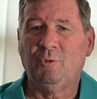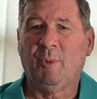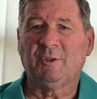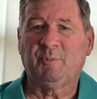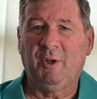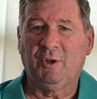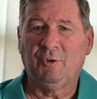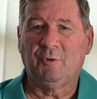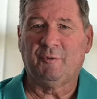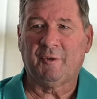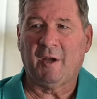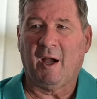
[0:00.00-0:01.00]
You must be a
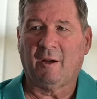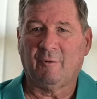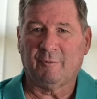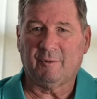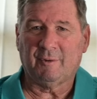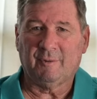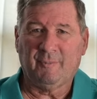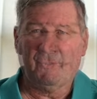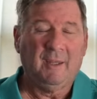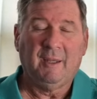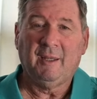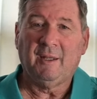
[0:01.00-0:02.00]
good photographer.
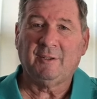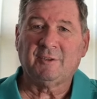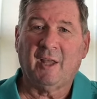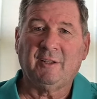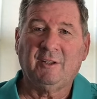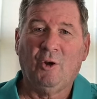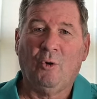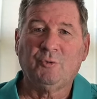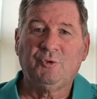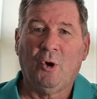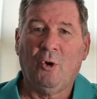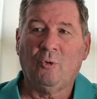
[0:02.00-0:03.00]
It's like the
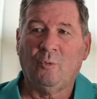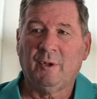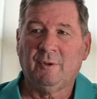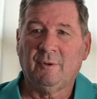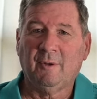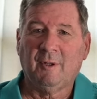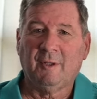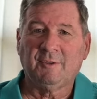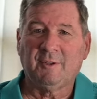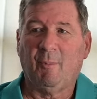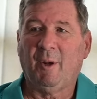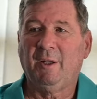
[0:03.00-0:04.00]
old joke when
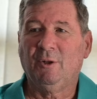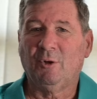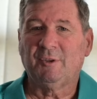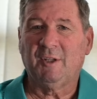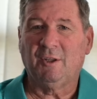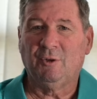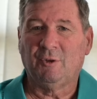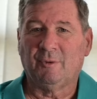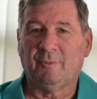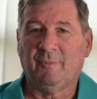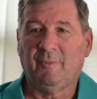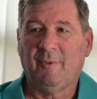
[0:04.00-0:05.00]
somebody looks at
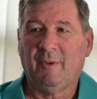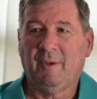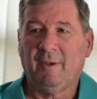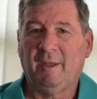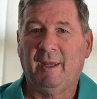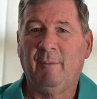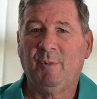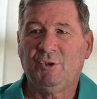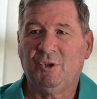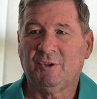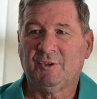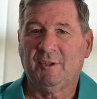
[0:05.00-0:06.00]
your
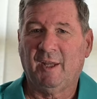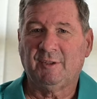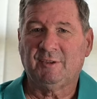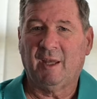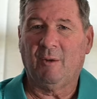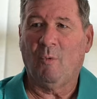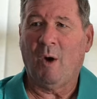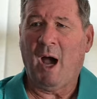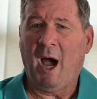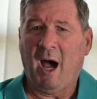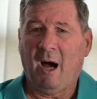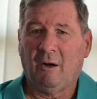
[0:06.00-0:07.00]
images and they say,
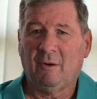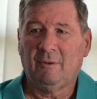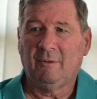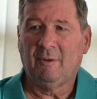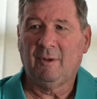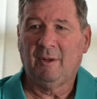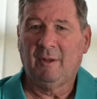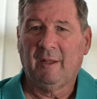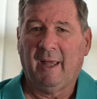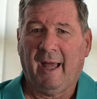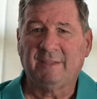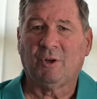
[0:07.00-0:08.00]
wow,
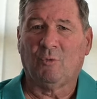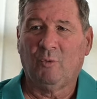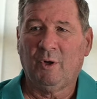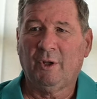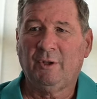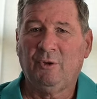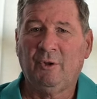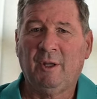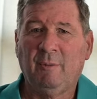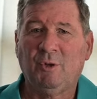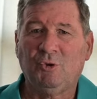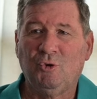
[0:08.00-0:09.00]
that's a really good
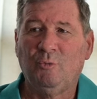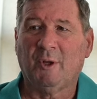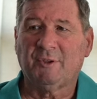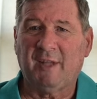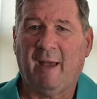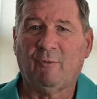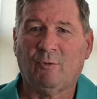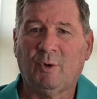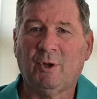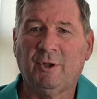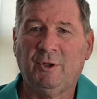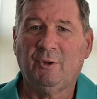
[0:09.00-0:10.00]
image. You must have a
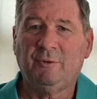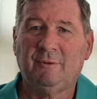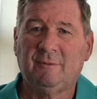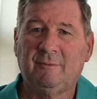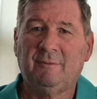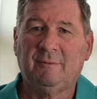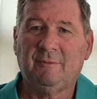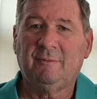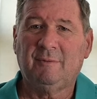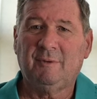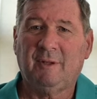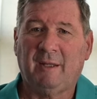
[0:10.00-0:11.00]
really good
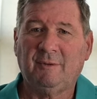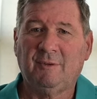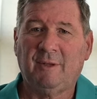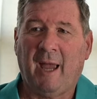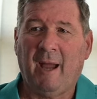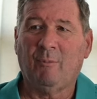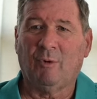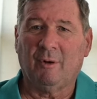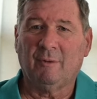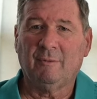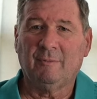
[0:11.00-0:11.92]
camera.